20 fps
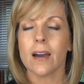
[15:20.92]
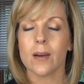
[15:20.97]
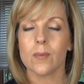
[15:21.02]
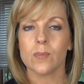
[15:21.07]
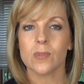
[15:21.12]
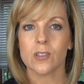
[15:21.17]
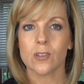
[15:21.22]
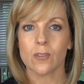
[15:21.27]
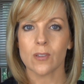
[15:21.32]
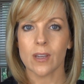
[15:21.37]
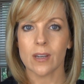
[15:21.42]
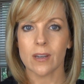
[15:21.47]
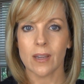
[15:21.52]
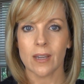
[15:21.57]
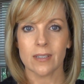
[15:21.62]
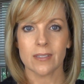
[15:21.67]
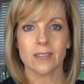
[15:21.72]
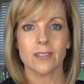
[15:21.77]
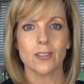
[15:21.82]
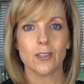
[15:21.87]
so that
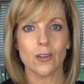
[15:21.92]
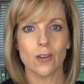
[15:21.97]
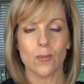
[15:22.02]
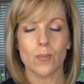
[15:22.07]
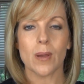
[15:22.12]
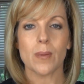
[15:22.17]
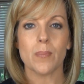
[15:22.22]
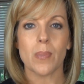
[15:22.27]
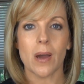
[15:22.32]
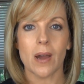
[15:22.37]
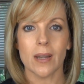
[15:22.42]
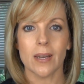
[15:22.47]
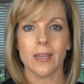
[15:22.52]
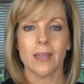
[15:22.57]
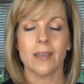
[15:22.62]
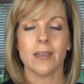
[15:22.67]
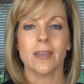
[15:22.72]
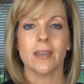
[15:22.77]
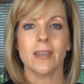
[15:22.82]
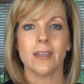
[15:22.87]
as you know my body
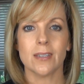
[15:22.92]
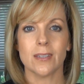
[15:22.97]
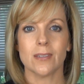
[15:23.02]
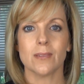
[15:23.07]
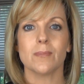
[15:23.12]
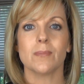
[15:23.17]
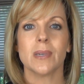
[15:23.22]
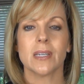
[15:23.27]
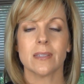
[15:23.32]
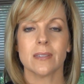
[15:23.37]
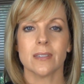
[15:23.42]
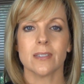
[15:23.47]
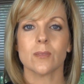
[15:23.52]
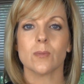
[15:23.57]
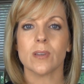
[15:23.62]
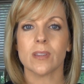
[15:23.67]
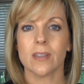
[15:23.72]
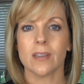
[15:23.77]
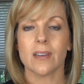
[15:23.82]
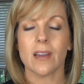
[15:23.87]
heat mixes
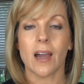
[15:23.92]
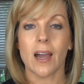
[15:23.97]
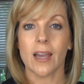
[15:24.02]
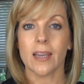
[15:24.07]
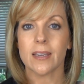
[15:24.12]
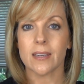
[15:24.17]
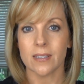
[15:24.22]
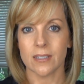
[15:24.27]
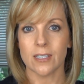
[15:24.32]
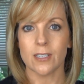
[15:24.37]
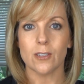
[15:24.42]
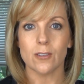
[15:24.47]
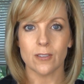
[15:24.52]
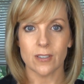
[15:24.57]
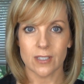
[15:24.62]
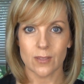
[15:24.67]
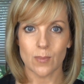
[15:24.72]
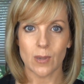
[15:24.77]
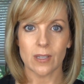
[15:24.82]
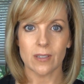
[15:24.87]
with it, I continue to
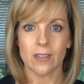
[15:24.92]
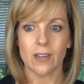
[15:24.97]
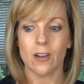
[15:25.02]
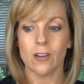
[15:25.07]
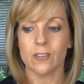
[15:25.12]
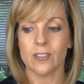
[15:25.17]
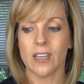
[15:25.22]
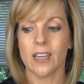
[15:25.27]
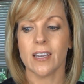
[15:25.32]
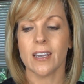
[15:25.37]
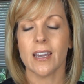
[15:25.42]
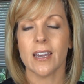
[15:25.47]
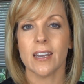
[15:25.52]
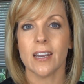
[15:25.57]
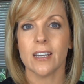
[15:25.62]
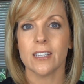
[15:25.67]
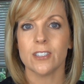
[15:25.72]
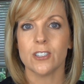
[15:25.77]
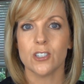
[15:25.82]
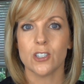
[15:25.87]
smell it all day, and
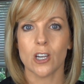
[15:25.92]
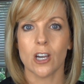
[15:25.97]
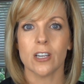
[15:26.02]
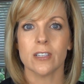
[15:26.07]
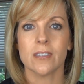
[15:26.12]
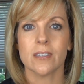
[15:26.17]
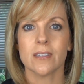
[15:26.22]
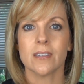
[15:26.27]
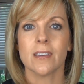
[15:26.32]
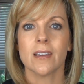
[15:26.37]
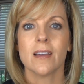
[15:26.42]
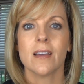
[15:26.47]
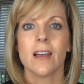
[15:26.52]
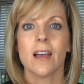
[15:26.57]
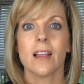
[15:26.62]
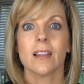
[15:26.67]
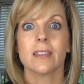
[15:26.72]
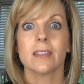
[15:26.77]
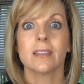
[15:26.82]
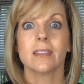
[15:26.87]
I just
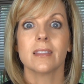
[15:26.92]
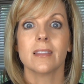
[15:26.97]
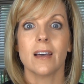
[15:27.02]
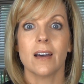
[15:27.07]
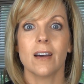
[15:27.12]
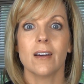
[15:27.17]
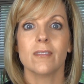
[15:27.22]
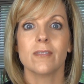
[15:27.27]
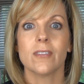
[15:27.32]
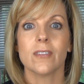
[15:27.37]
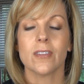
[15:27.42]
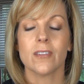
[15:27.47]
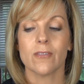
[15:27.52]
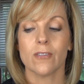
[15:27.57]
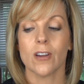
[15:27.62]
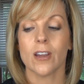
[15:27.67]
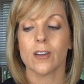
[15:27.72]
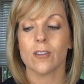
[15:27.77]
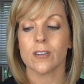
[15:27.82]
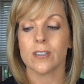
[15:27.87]
love the
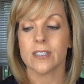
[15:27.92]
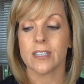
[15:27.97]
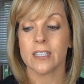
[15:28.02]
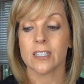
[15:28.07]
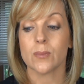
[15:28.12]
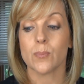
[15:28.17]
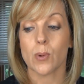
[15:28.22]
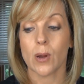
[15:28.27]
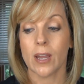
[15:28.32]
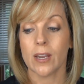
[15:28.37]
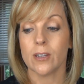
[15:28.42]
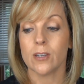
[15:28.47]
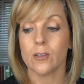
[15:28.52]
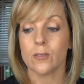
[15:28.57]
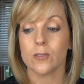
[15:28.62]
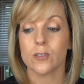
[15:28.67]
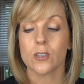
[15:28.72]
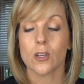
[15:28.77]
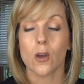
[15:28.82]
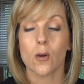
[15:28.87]
fragrance. It's brand new.
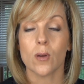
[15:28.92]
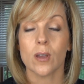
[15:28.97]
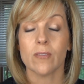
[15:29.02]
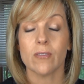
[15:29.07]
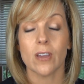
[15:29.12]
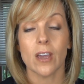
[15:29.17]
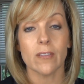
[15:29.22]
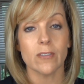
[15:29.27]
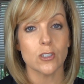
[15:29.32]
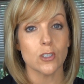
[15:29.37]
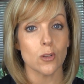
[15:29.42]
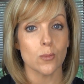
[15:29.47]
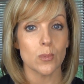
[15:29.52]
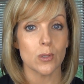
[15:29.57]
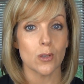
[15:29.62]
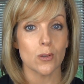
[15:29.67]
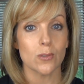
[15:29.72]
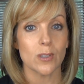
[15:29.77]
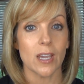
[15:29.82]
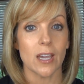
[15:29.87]
So if you have a Jo
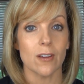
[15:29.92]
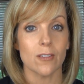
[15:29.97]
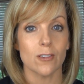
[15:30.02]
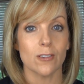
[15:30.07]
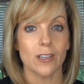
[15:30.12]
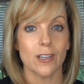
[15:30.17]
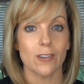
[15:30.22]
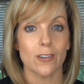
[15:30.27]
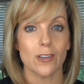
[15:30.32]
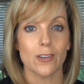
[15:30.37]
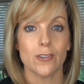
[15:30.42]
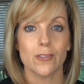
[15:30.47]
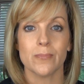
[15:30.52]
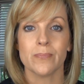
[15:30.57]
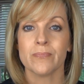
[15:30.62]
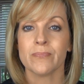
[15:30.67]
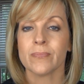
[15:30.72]
Malone counter near you,